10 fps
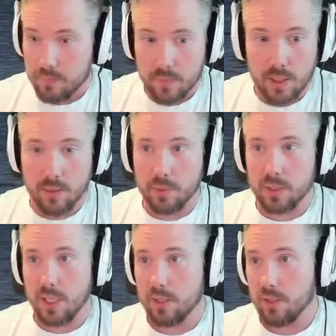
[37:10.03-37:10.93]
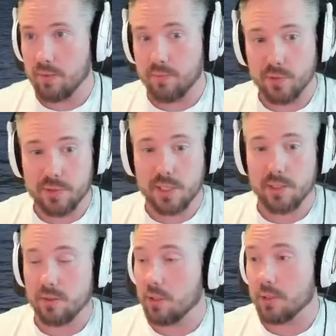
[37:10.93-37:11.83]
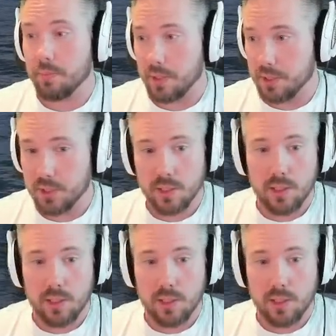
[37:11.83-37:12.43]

In the Montana, you give broadside, you get punished.